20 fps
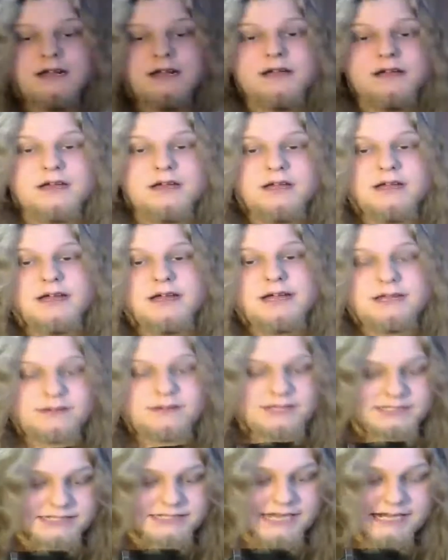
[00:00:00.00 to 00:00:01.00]
mean,
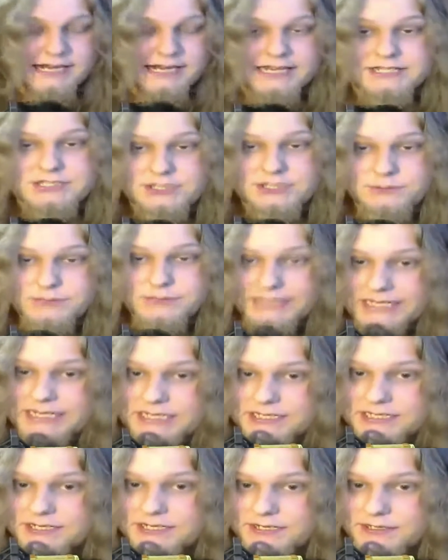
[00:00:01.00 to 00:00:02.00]
once again, it's
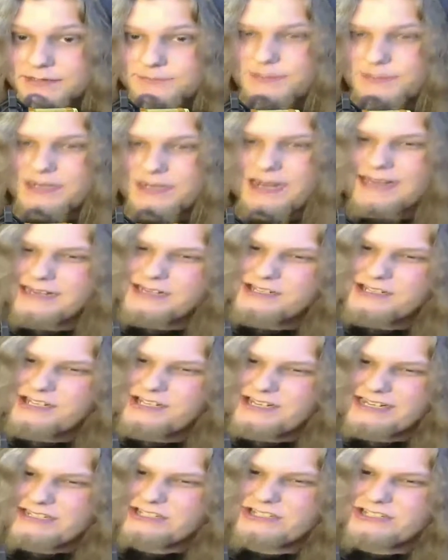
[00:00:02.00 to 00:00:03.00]
unique, but
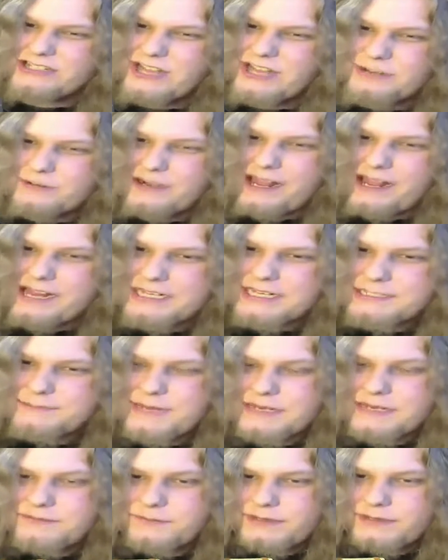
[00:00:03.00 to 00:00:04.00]
it's just not what I
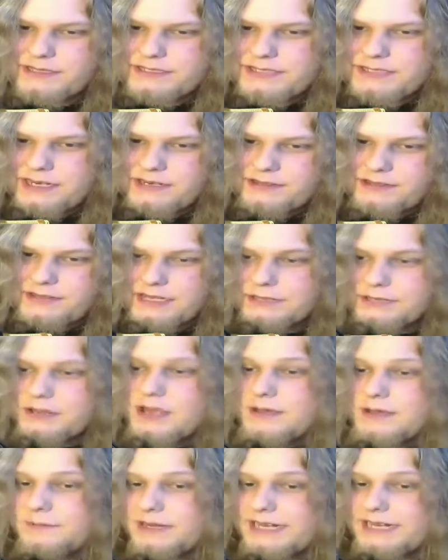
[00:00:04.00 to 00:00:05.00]
expect for this kind of thing.
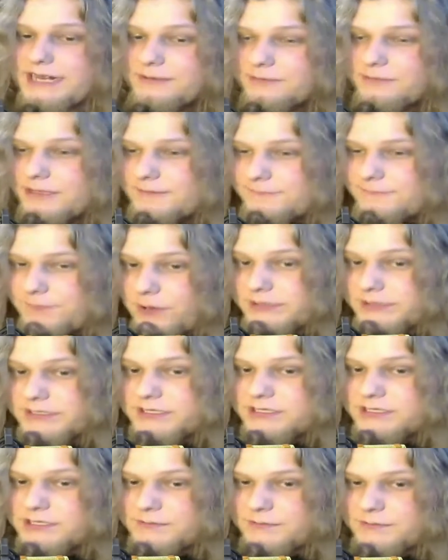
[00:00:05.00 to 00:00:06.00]
But I can't really fault
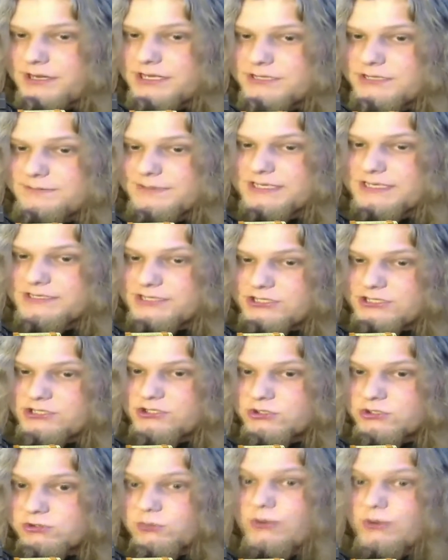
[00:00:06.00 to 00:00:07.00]
it too much, because
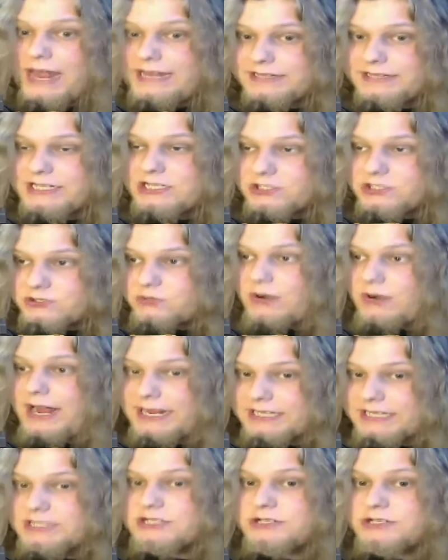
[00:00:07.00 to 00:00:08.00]
it's at least
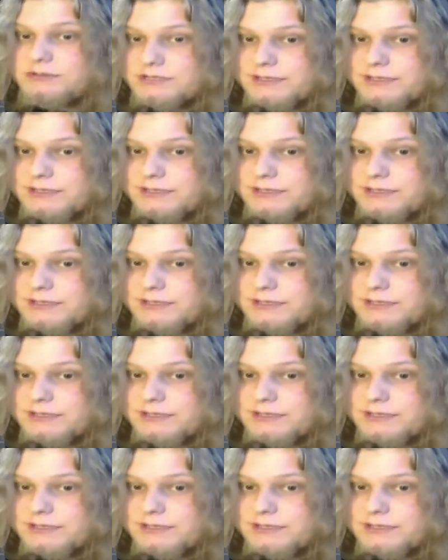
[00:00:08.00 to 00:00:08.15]
trying to